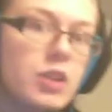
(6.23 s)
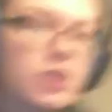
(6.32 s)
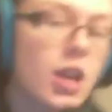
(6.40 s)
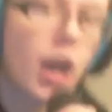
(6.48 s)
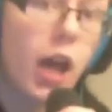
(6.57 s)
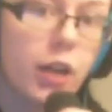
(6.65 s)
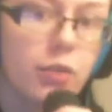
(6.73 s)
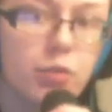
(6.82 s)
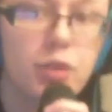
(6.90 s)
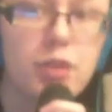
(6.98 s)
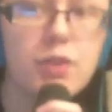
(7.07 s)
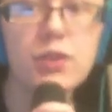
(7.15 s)

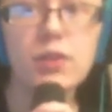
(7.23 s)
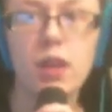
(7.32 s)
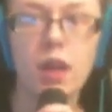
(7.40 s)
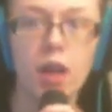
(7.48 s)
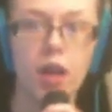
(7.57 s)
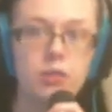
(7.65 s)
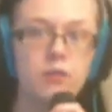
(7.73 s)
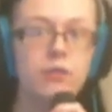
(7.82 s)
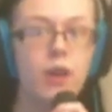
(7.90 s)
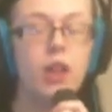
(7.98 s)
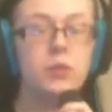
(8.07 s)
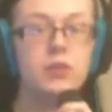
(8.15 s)
100
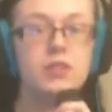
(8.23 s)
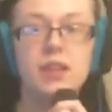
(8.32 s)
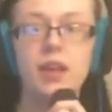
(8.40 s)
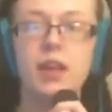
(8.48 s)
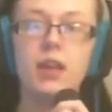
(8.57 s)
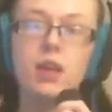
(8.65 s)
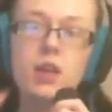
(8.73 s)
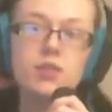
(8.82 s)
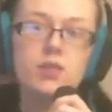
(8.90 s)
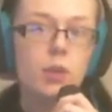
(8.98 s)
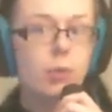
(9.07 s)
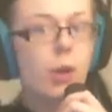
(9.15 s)
followers today,
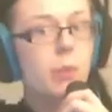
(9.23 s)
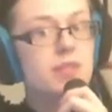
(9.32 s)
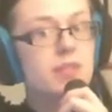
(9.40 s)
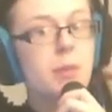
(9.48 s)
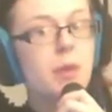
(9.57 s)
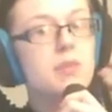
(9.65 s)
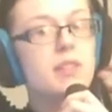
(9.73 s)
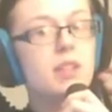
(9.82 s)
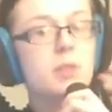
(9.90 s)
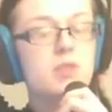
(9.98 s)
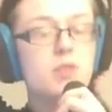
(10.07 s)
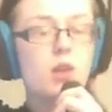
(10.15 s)
so I promised them I would sing
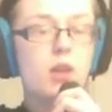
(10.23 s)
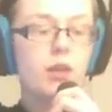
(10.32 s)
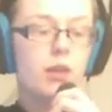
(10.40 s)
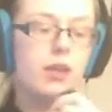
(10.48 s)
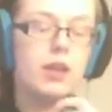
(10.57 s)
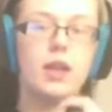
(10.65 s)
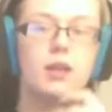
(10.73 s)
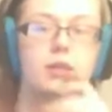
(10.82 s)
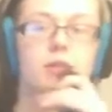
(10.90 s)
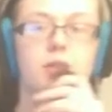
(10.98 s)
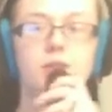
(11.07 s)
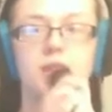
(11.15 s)
them a song
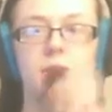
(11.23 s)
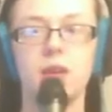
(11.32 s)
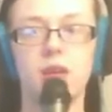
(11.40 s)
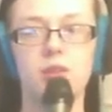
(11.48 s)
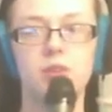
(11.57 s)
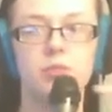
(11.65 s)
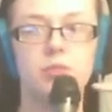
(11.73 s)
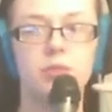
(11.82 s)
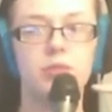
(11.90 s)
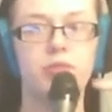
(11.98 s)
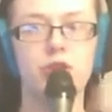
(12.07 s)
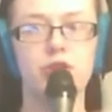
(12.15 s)
and use like my actual
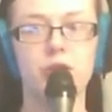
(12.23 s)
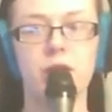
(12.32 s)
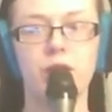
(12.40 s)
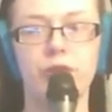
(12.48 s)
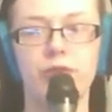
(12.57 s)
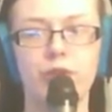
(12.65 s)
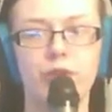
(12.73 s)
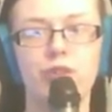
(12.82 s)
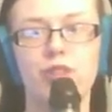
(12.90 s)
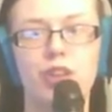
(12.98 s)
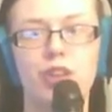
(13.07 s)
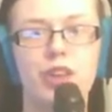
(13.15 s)
professional microphone
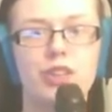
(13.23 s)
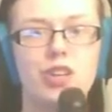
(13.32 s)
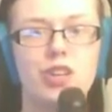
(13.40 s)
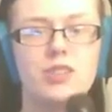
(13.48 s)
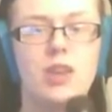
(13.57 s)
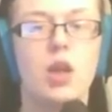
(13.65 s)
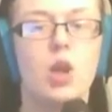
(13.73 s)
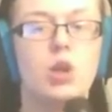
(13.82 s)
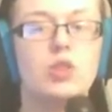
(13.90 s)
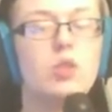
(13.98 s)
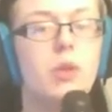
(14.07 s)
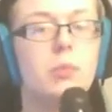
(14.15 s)
and all that jazz.
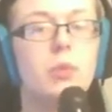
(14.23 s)
So I'm going